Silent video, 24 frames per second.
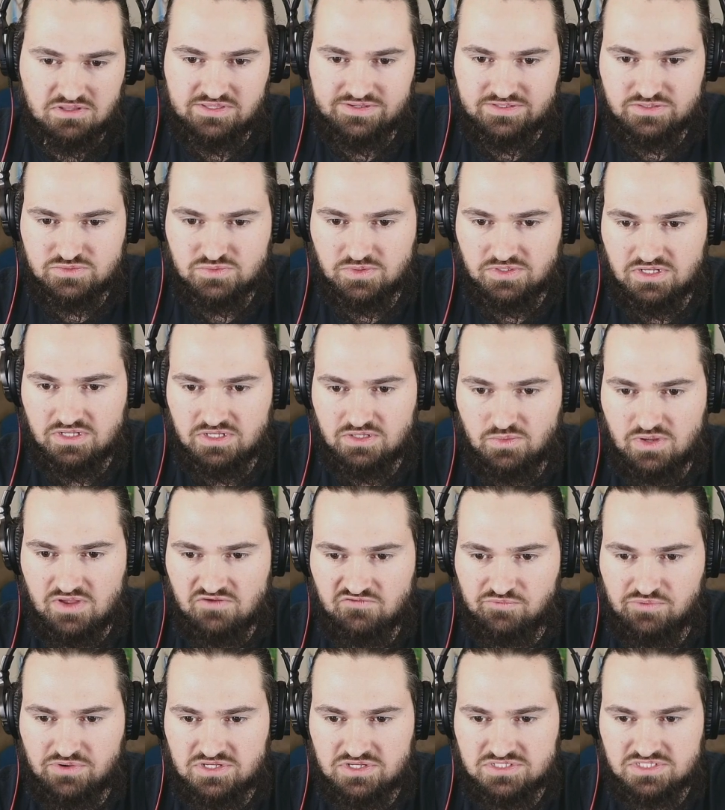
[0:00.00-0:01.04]
he tweeted, "We have a
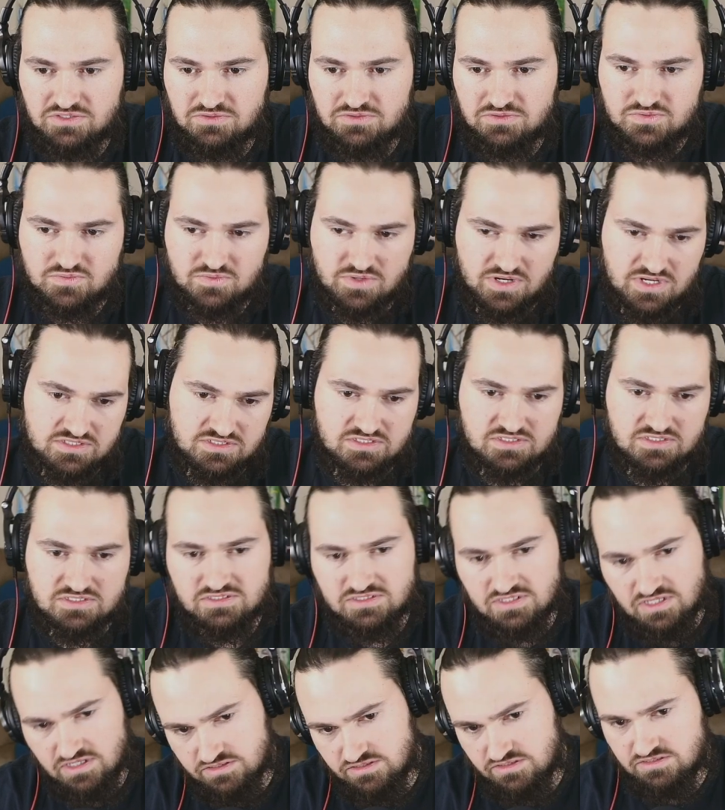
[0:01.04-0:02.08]
president who is racist,
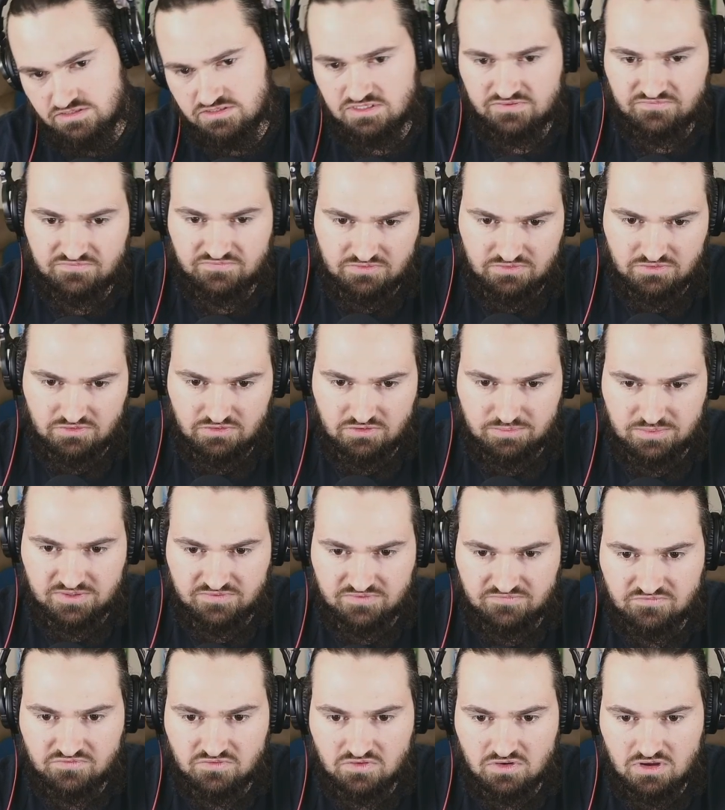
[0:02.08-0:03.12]
sexist, xenophobe, and a
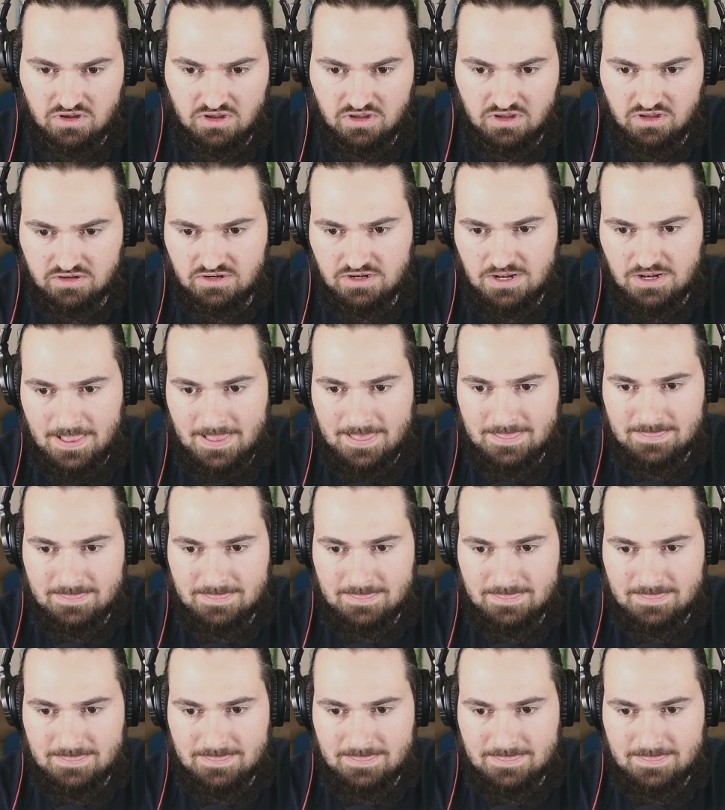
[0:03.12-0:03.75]
fraud.